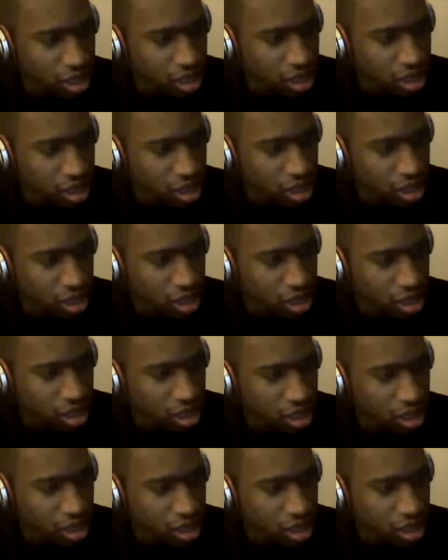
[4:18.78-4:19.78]
an
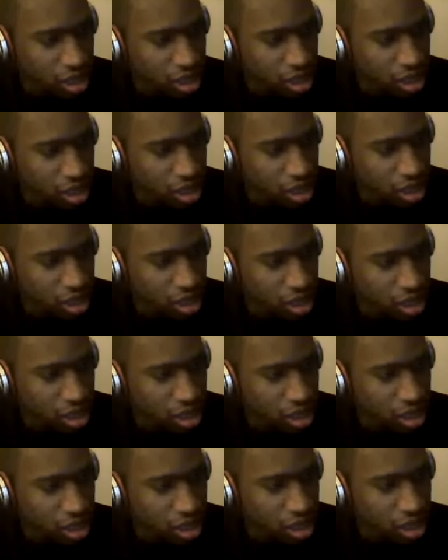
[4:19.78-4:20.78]
in-depth look at some
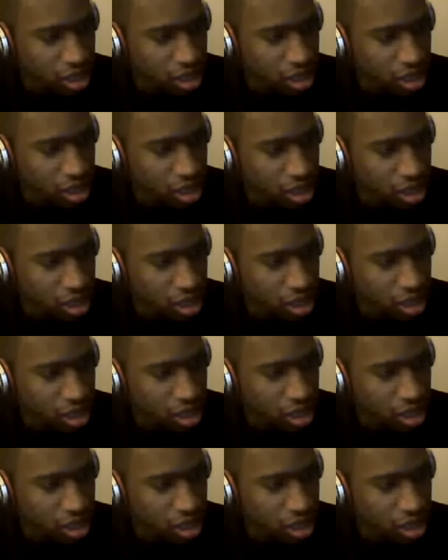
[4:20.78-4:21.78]
of pop culture's
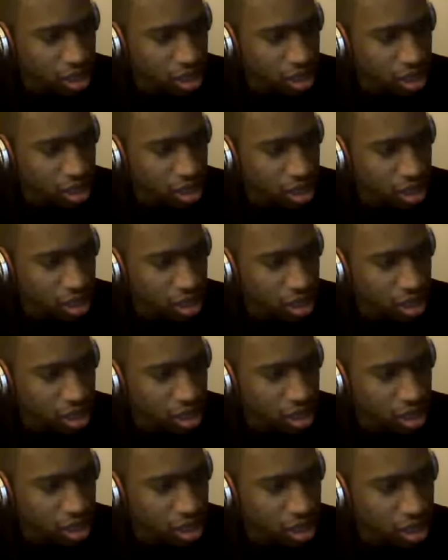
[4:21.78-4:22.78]
most notable
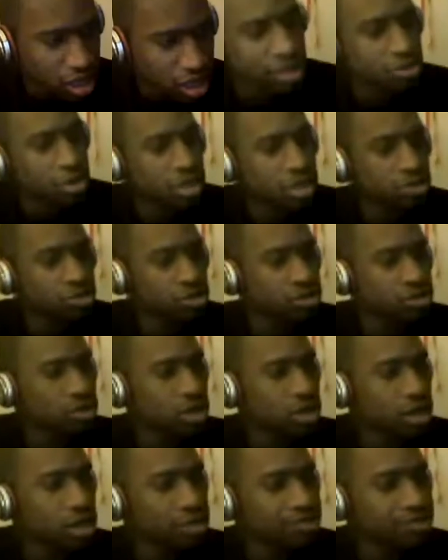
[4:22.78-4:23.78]
vehicles. Plus,
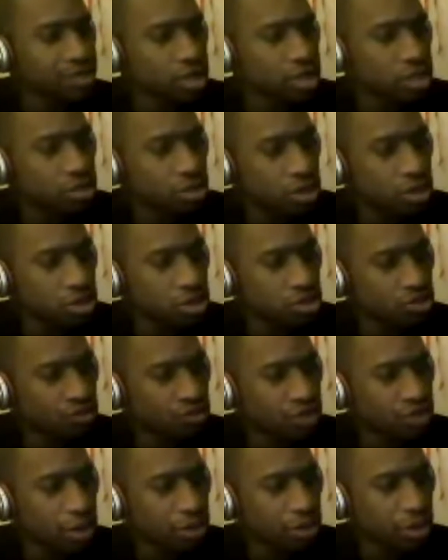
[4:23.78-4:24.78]
we've got a
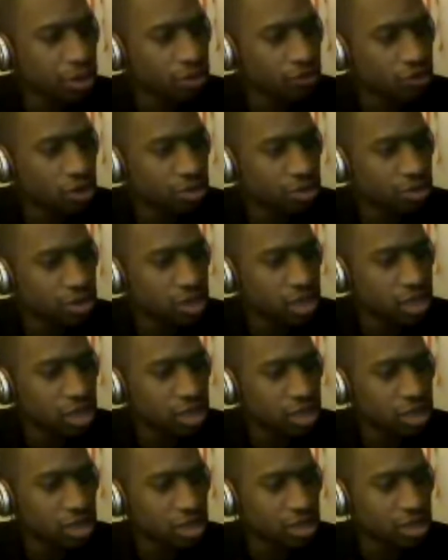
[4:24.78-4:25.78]
special wrap-up from the
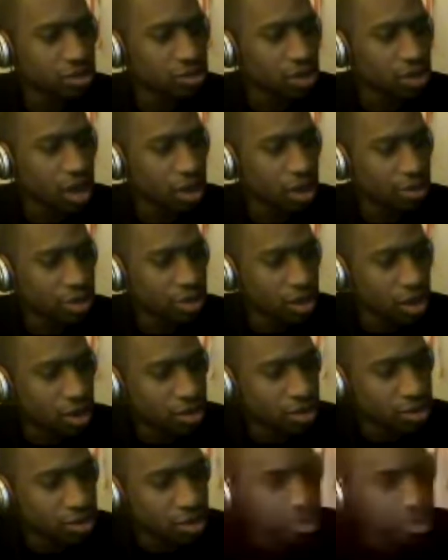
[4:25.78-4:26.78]
San Diego
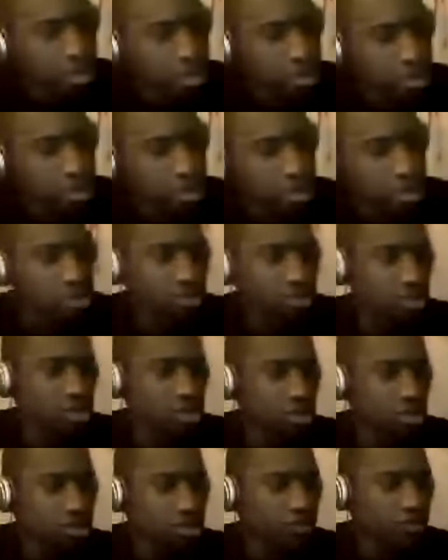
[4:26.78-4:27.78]
Comic-Con,
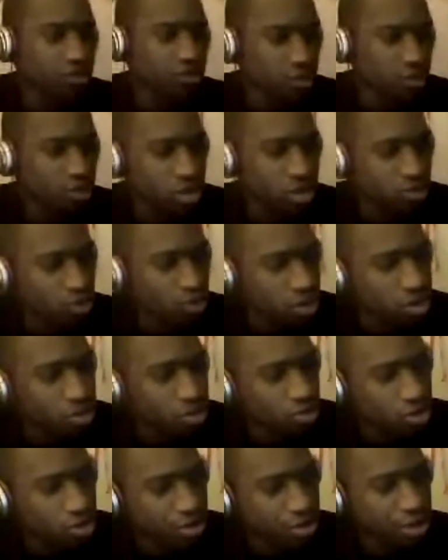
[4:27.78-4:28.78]
including the interview with
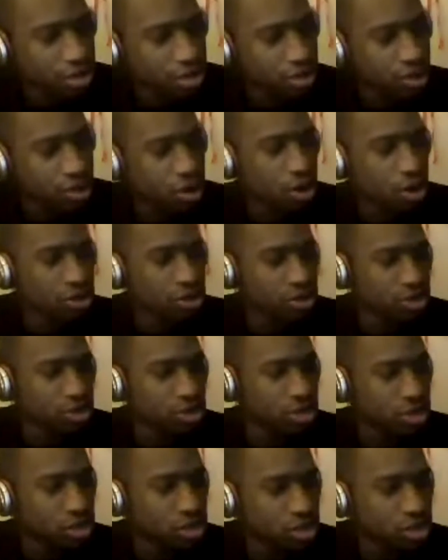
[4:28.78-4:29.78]
Wonder Woman
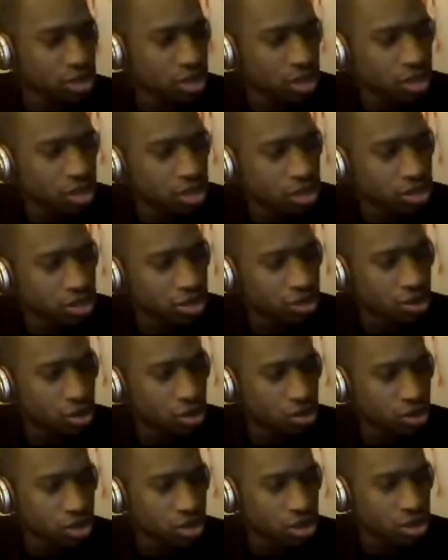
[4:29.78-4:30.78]
artist
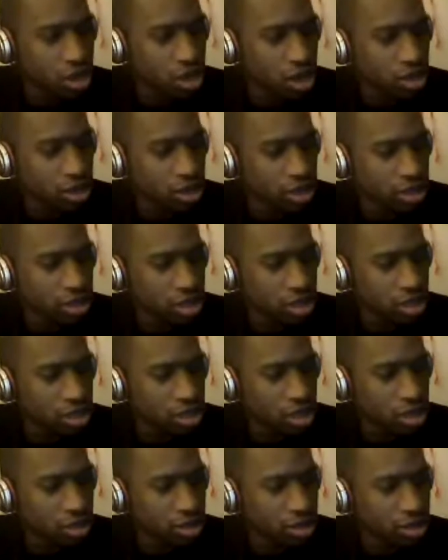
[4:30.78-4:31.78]
Nicola Scott
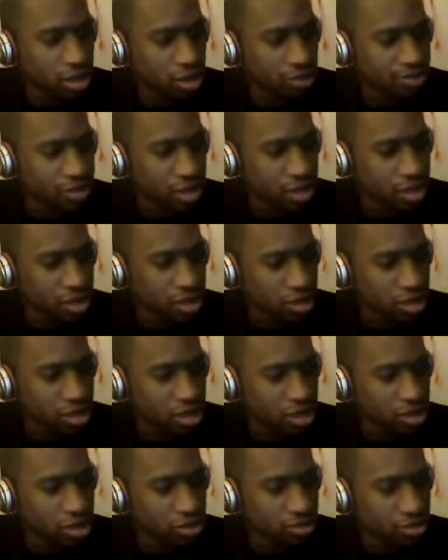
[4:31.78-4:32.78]
and
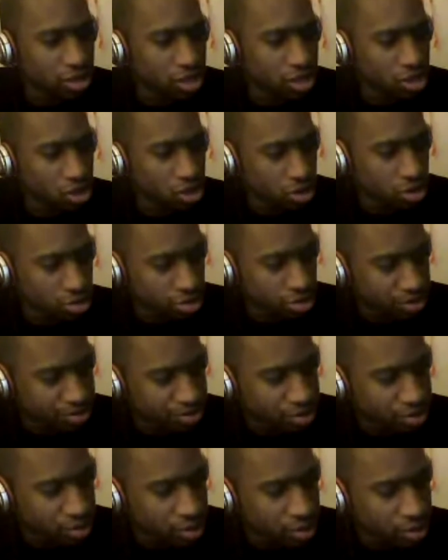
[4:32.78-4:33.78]
Liam Sharp.